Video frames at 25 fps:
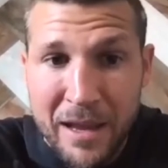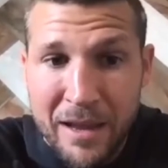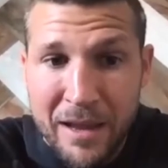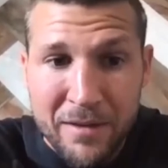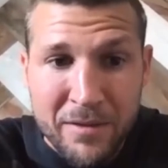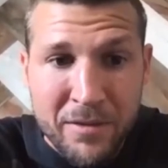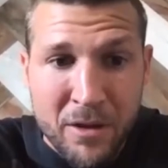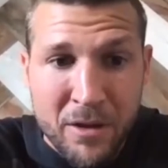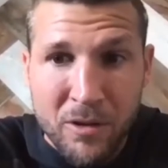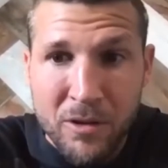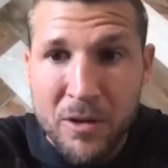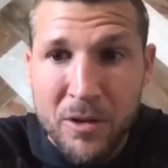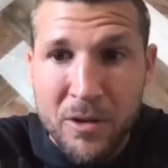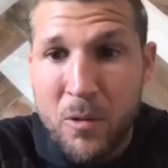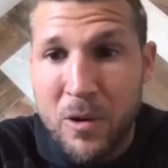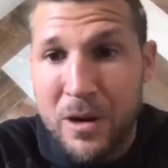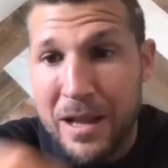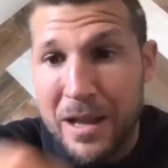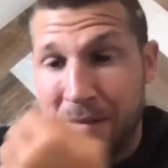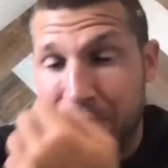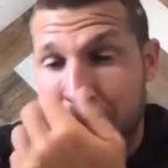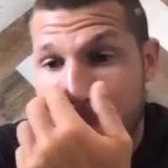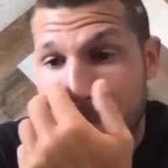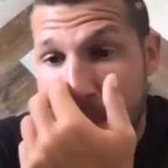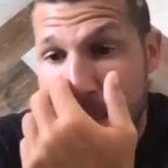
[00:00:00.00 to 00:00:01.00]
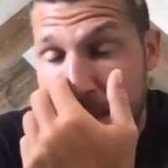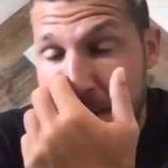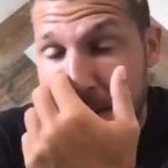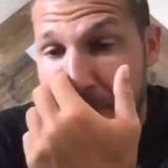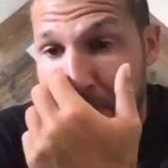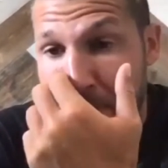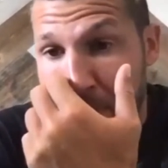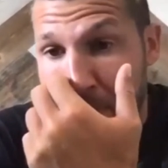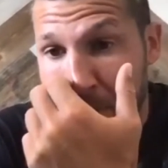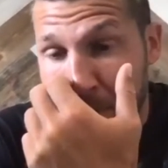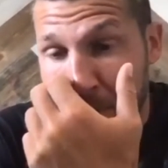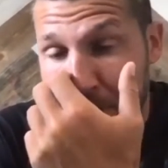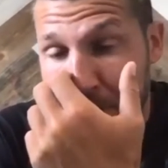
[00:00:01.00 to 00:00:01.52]
the only one I've met in
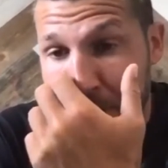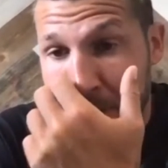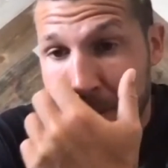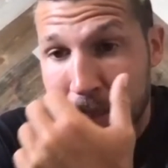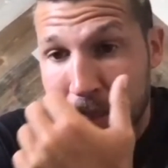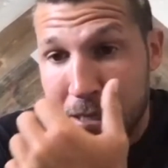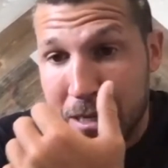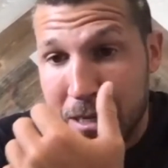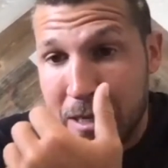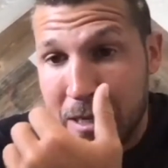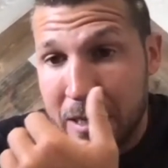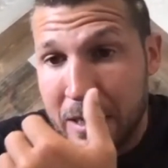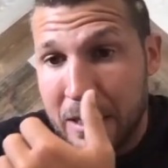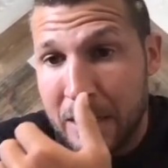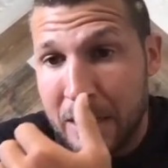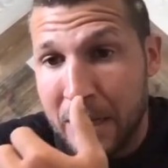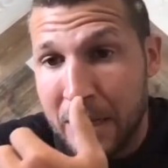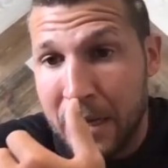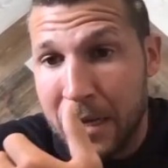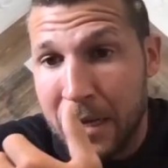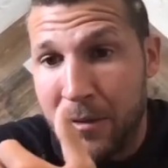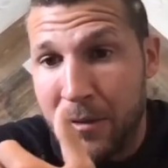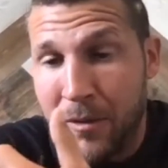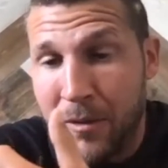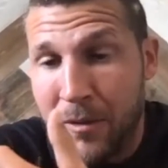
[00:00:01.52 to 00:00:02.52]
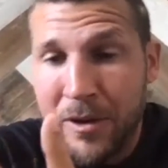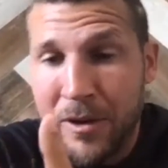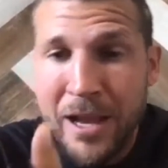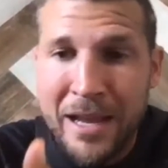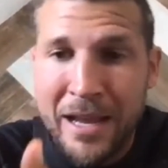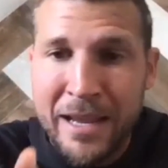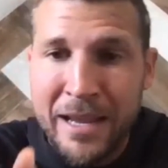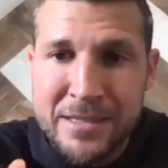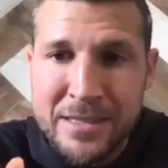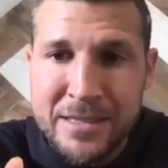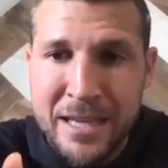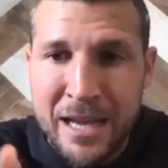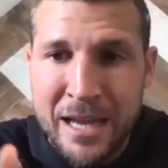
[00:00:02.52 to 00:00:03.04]
person, well, I
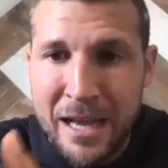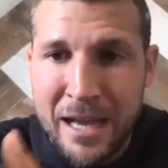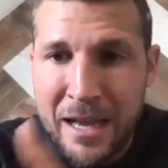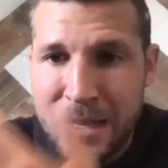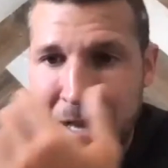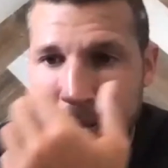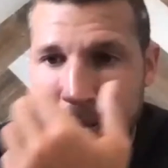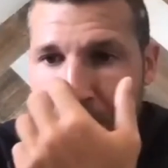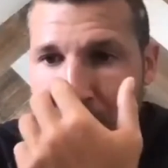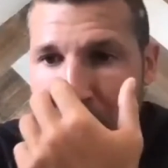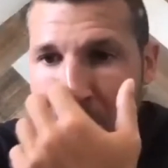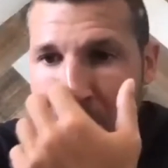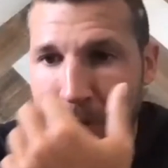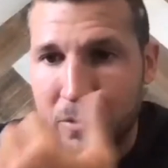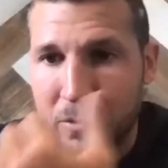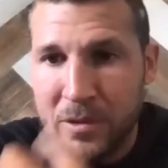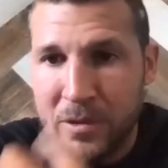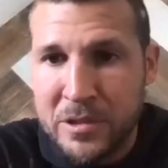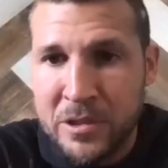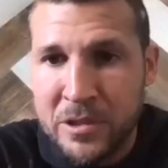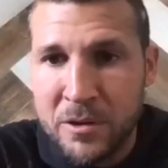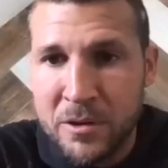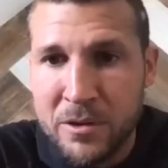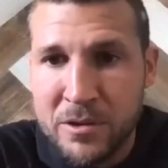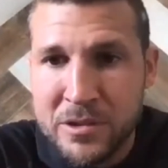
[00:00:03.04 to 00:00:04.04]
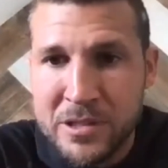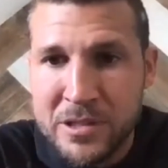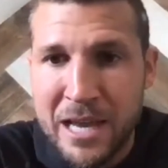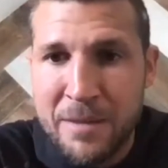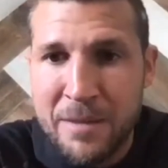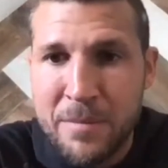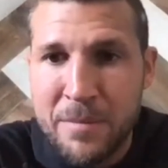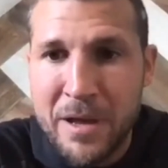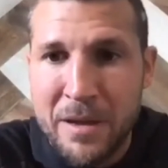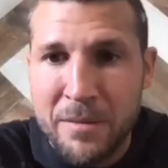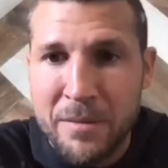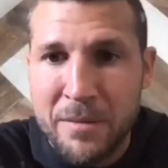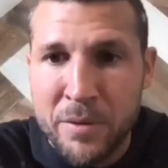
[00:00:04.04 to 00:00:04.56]
guess a couple of the returners I had
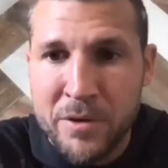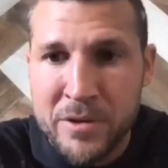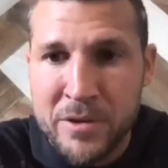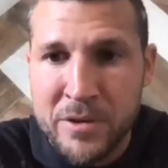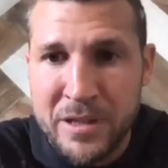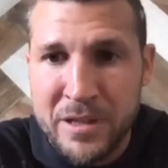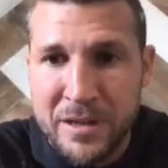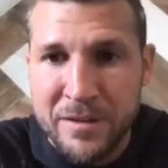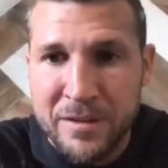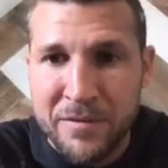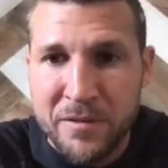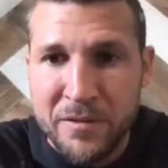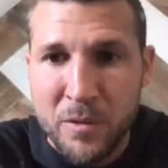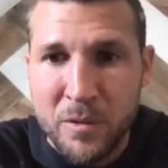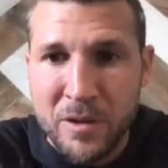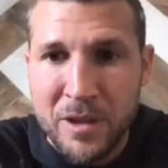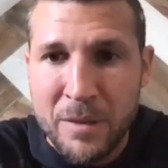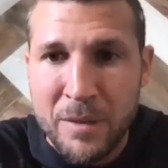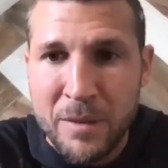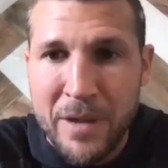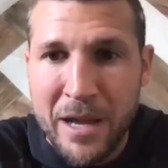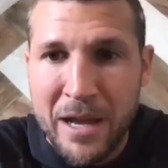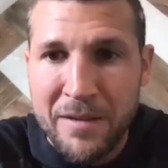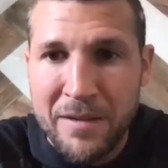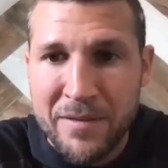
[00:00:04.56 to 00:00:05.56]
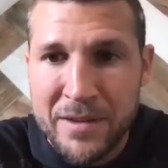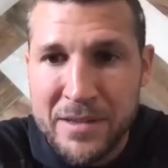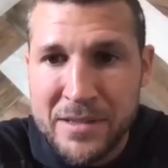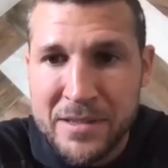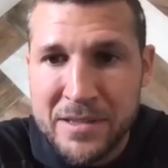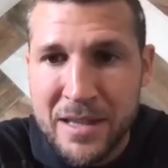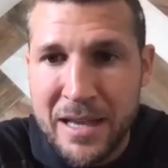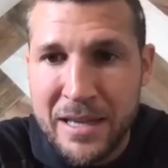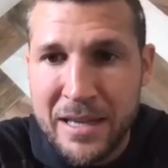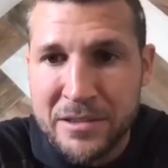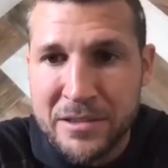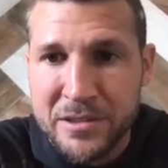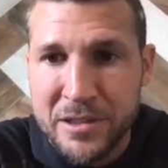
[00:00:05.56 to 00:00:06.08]
met in person at a few alumni events
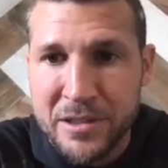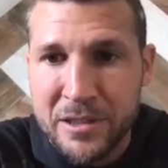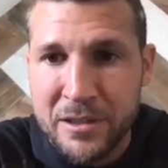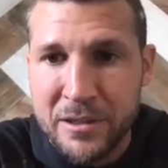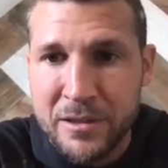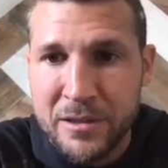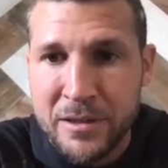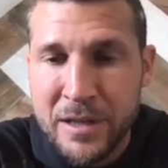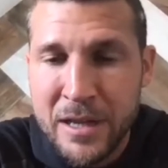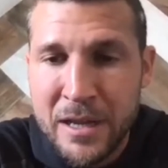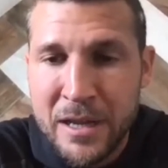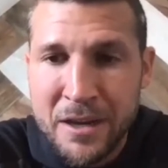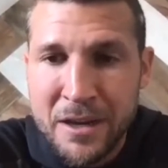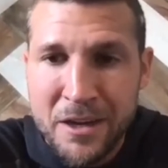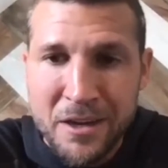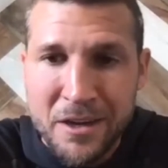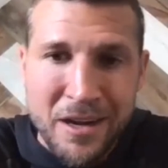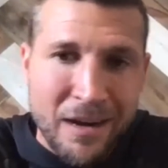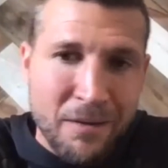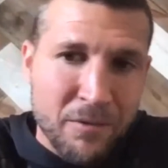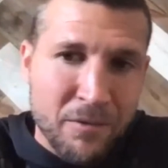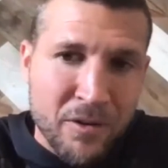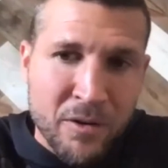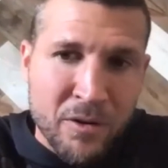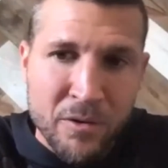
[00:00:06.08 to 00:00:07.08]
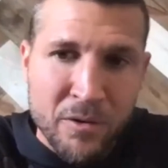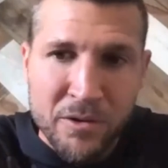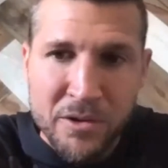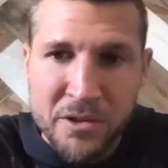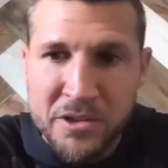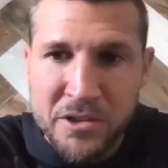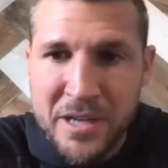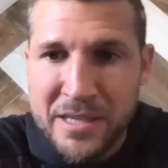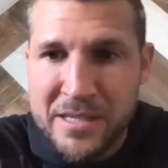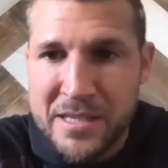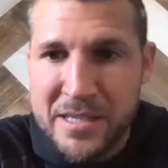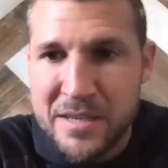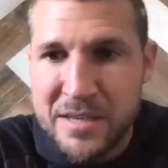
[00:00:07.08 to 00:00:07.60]
last year. And, I recruited
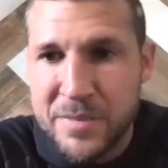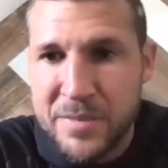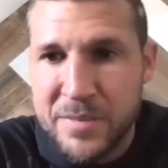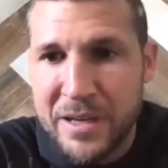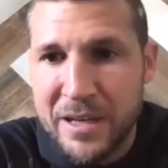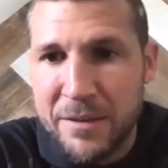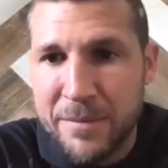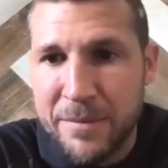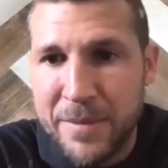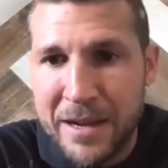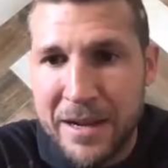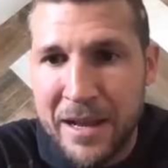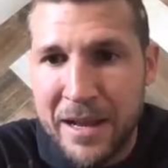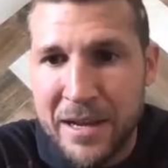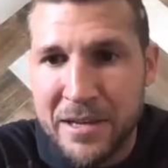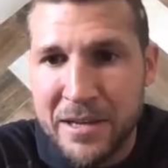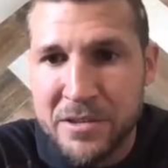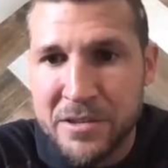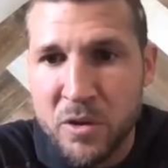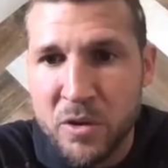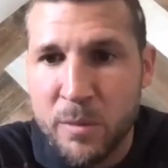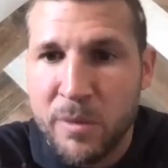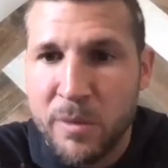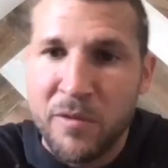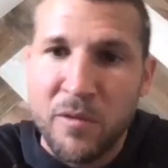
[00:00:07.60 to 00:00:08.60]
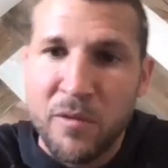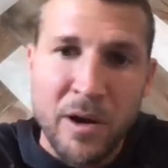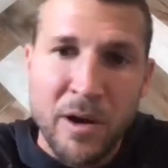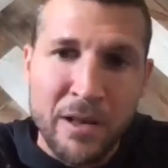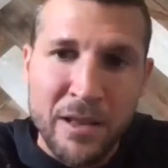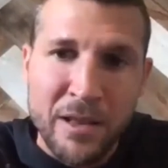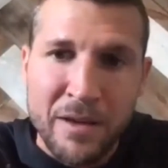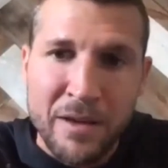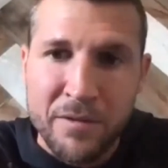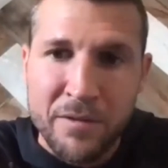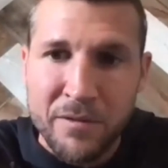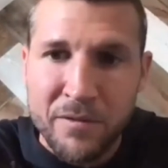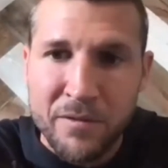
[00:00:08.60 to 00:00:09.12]
Jesse Bingham out of high school before I
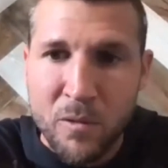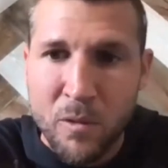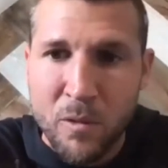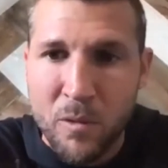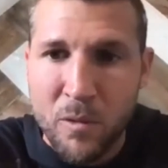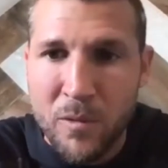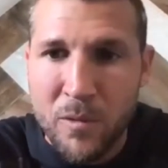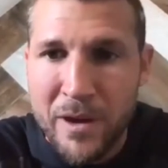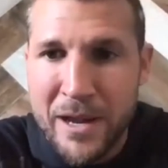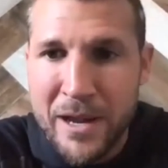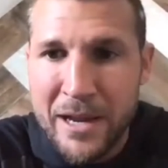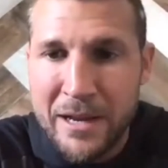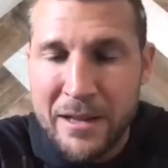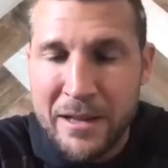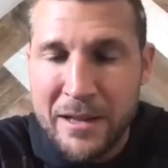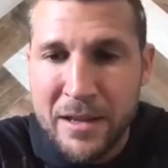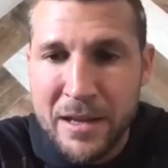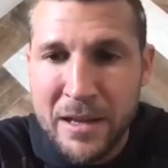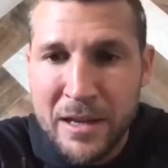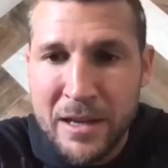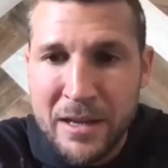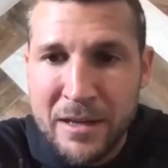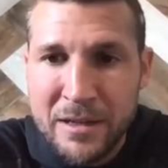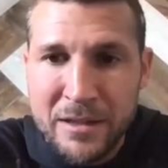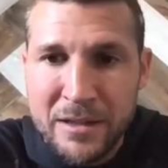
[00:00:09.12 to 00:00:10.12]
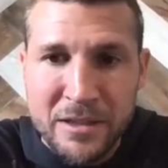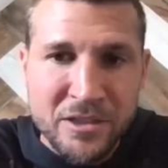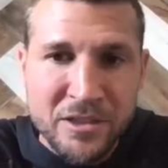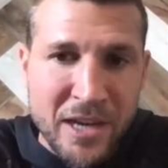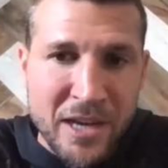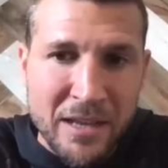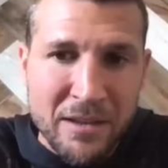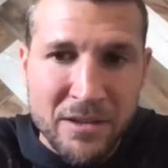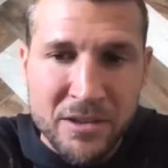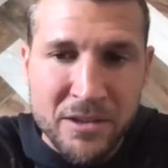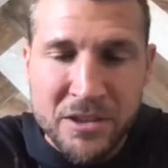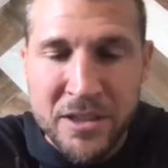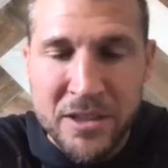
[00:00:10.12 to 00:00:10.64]
left for Fort Wayne, and
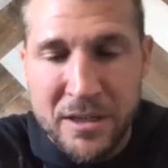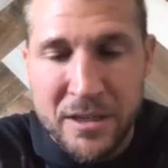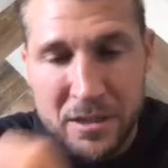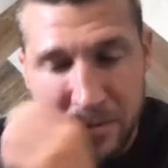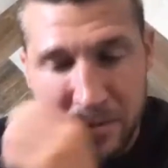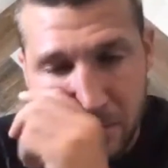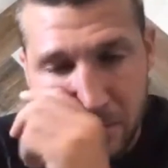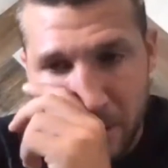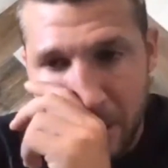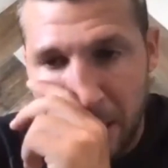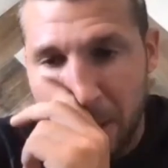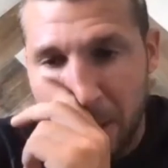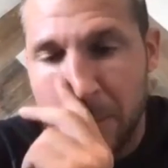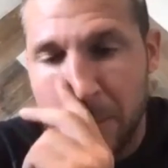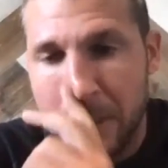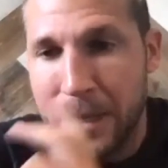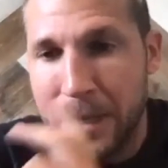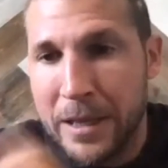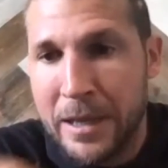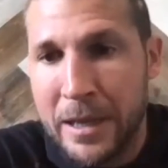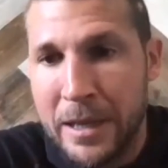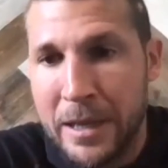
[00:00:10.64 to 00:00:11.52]
Jalen Chin as well. But,